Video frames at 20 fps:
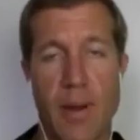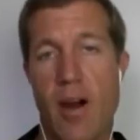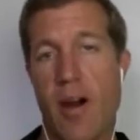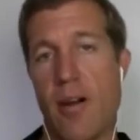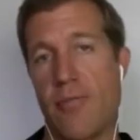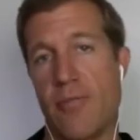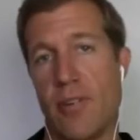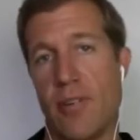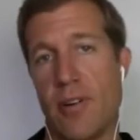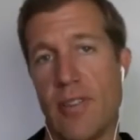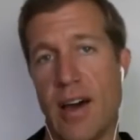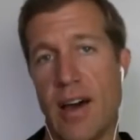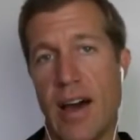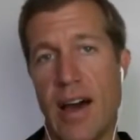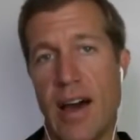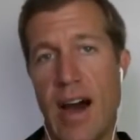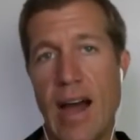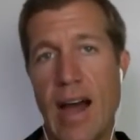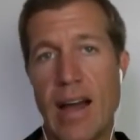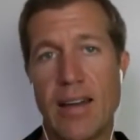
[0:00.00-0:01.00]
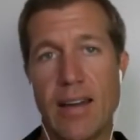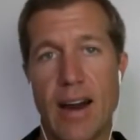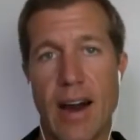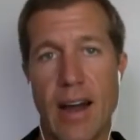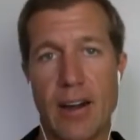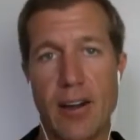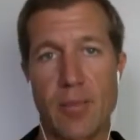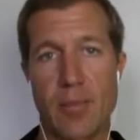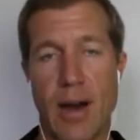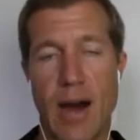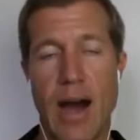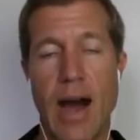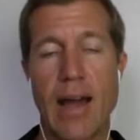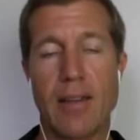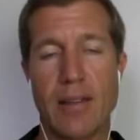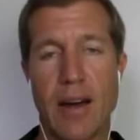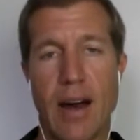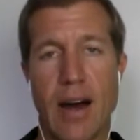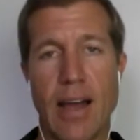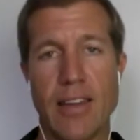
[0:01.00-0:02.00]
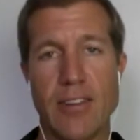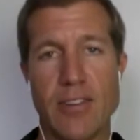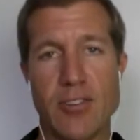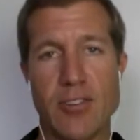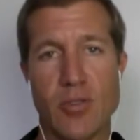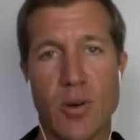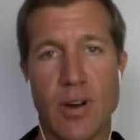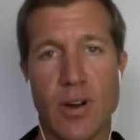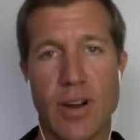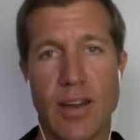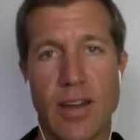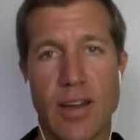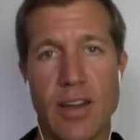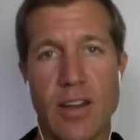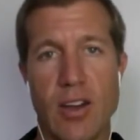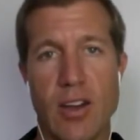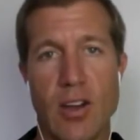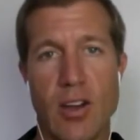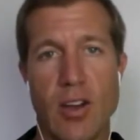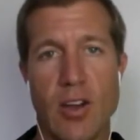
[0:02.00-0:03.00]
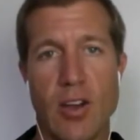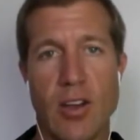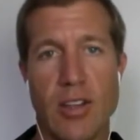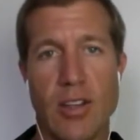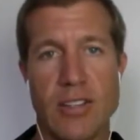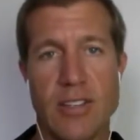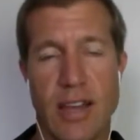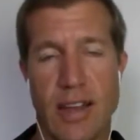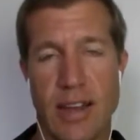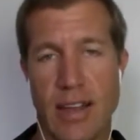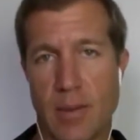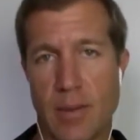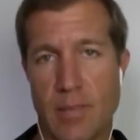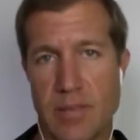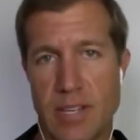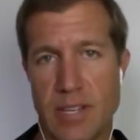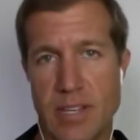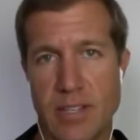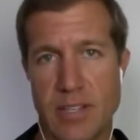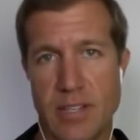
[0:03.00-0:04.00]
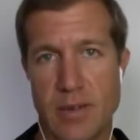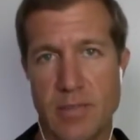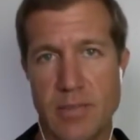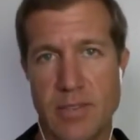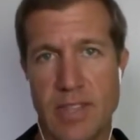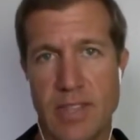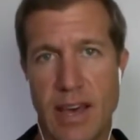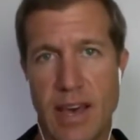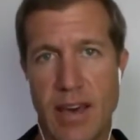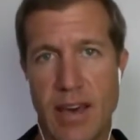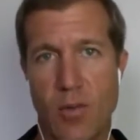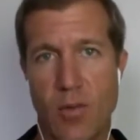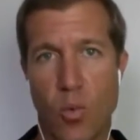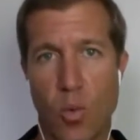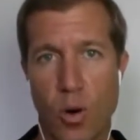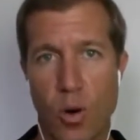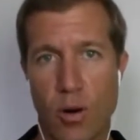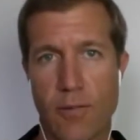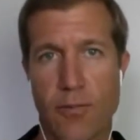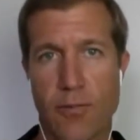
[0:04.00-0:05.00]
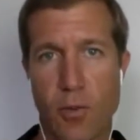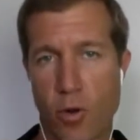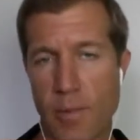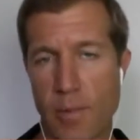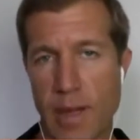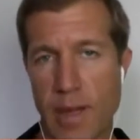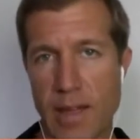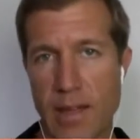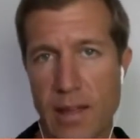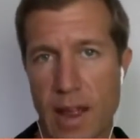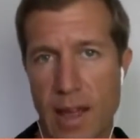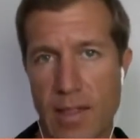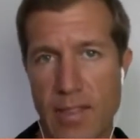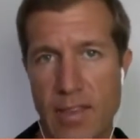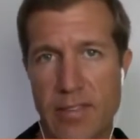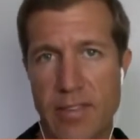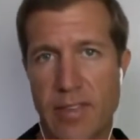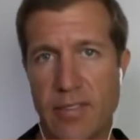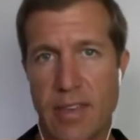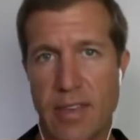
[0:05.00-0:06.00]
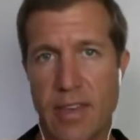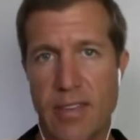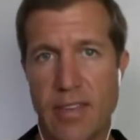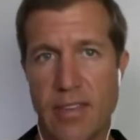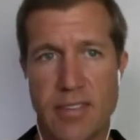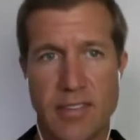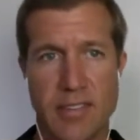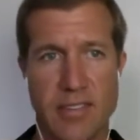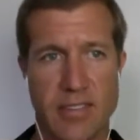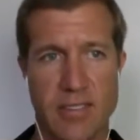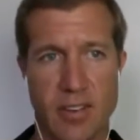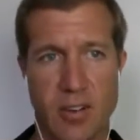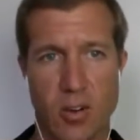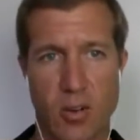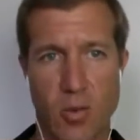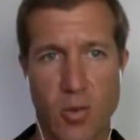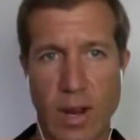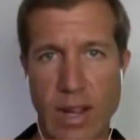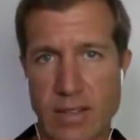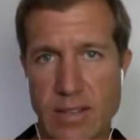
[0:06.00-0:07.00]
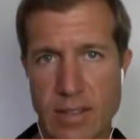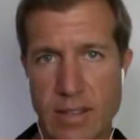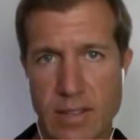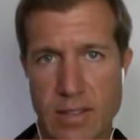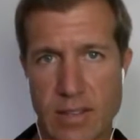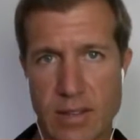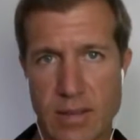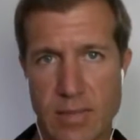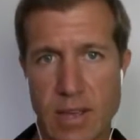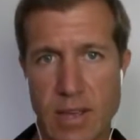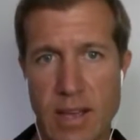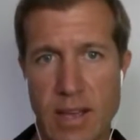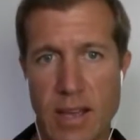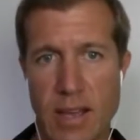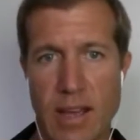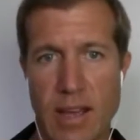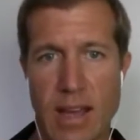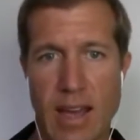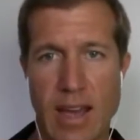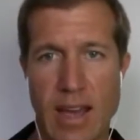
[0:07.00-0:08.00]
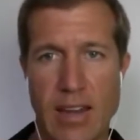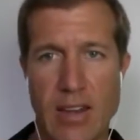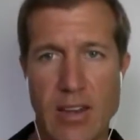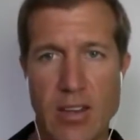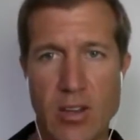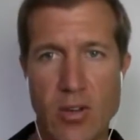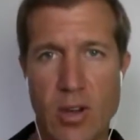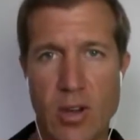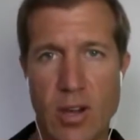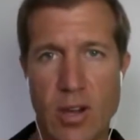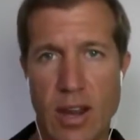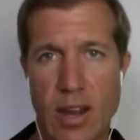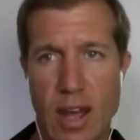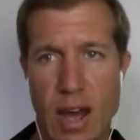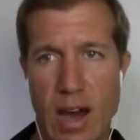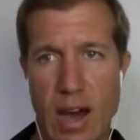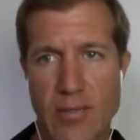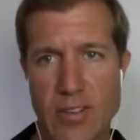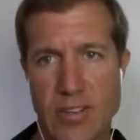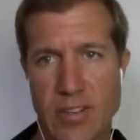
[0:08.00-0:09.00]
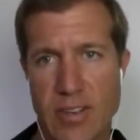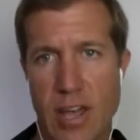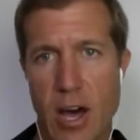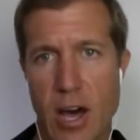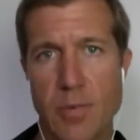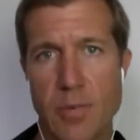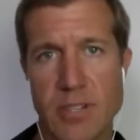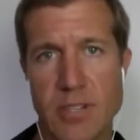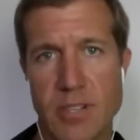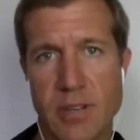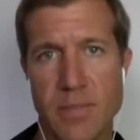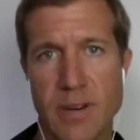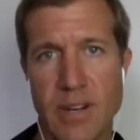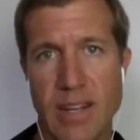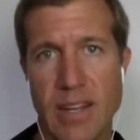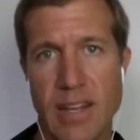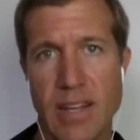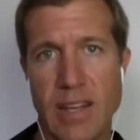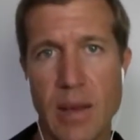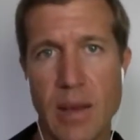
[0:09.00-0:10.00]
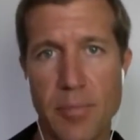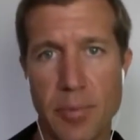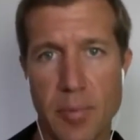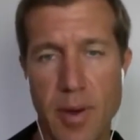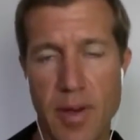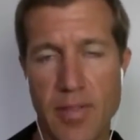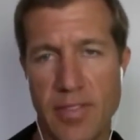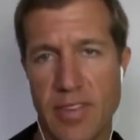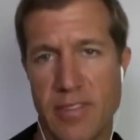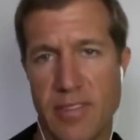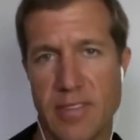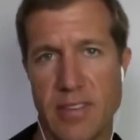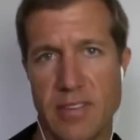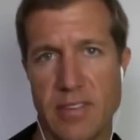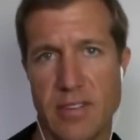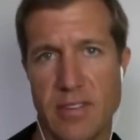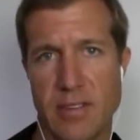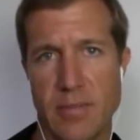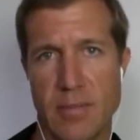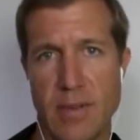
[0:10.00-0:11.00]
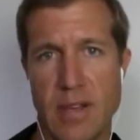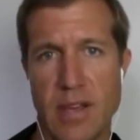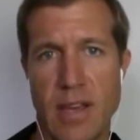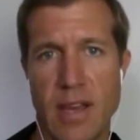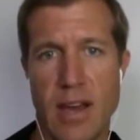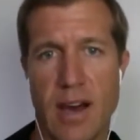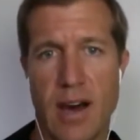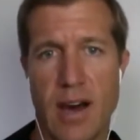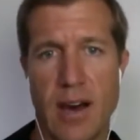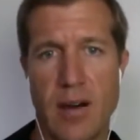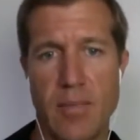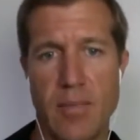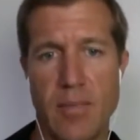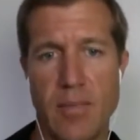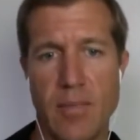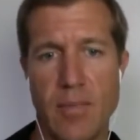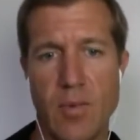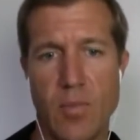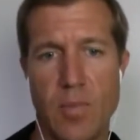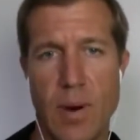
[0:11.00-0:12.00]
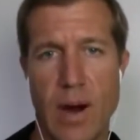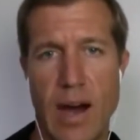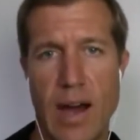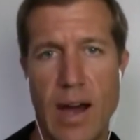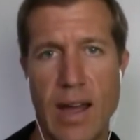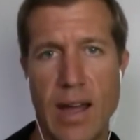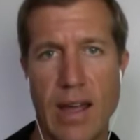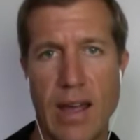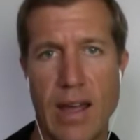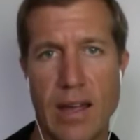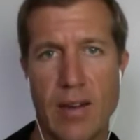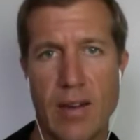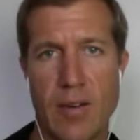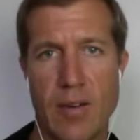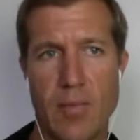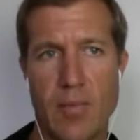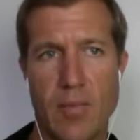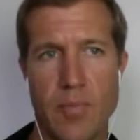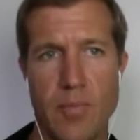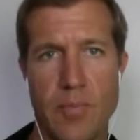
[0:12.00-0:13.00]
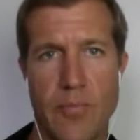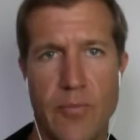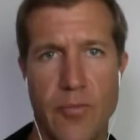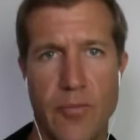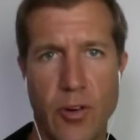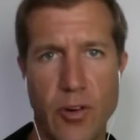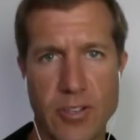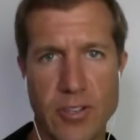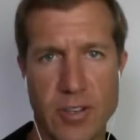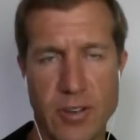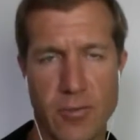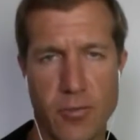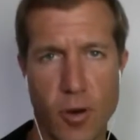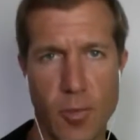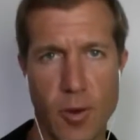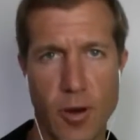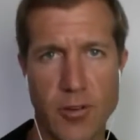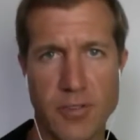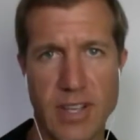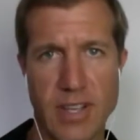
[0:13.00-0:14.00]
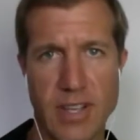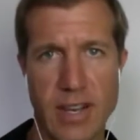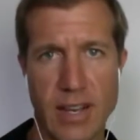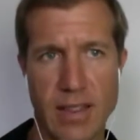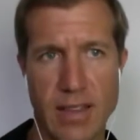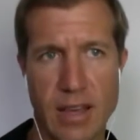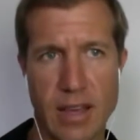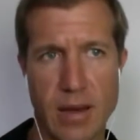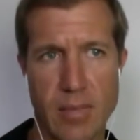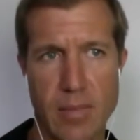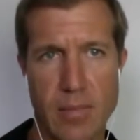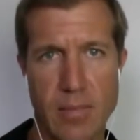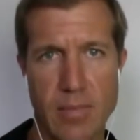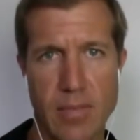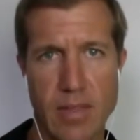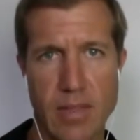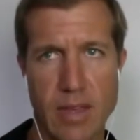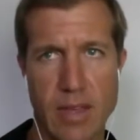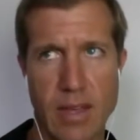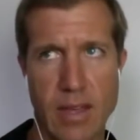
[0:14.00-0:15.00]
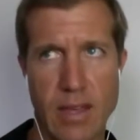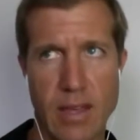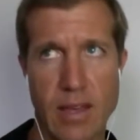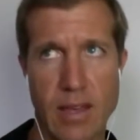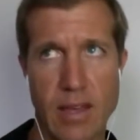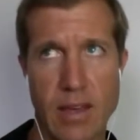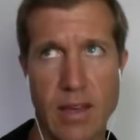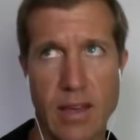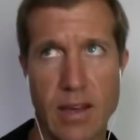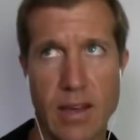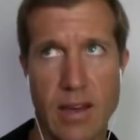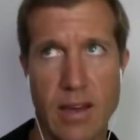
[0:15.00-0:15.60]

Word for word: powerful, and I don't know, but I enjoy setting up systems that work for me, and this is just a great system, and you can obviously help somebody implement this system by first and foremost getting them the